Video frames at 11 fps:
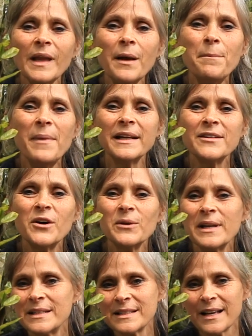
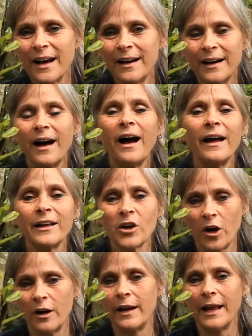Magnolias are
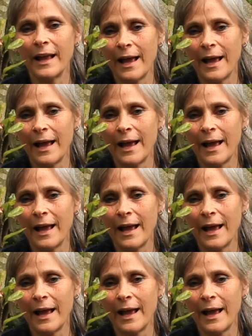iconic